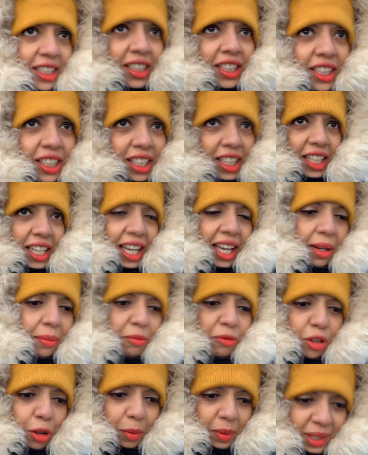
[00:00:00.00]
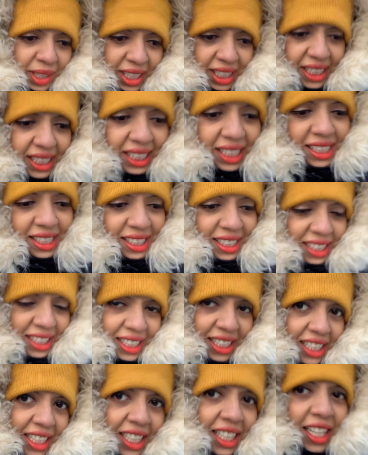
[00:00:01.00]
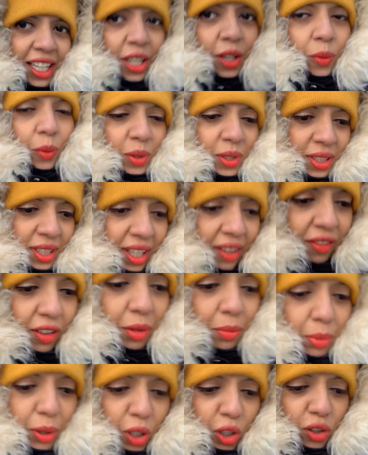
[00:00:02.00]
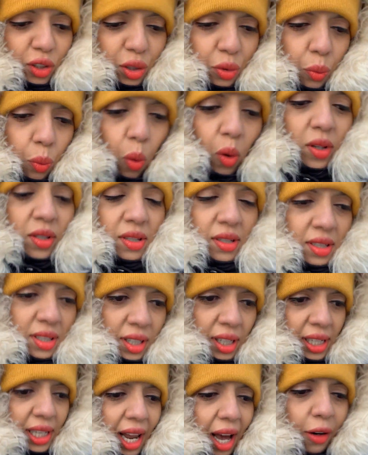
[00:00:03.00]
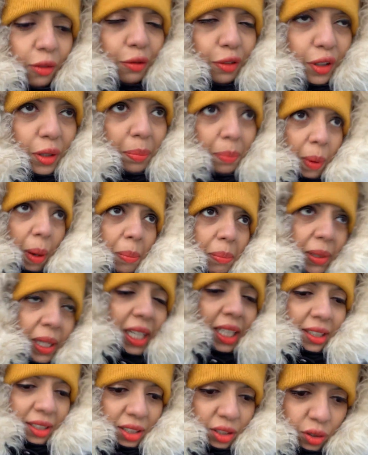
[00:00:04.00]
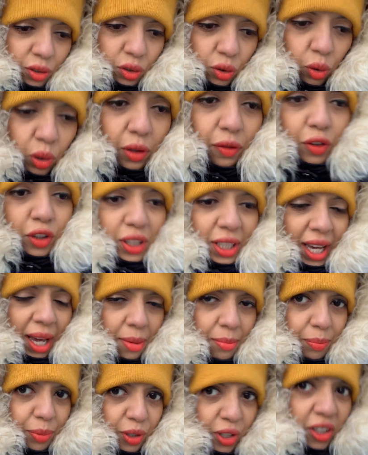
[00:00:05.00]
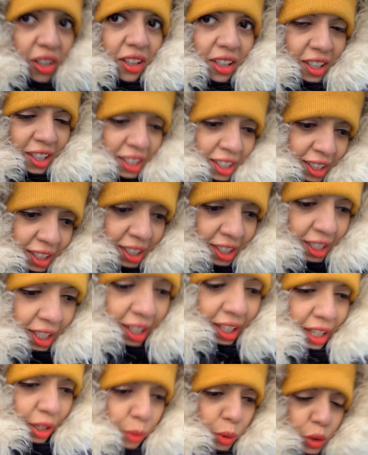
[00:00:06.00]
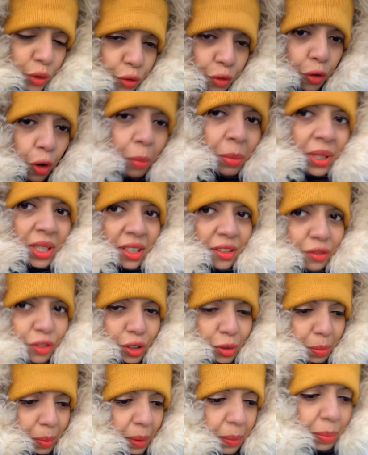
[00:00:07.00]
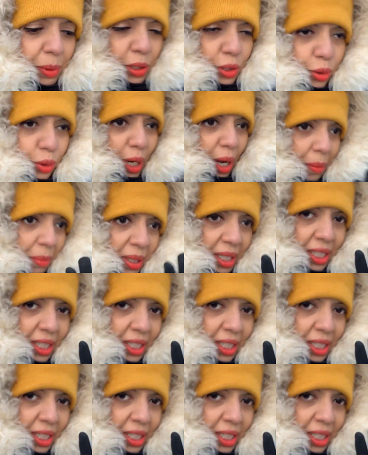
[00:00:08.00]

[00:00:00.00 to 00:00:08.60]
The name Forbidden City was given because it wasn't allowed for the public. This is only for the emperor. It was forbidden for the people to come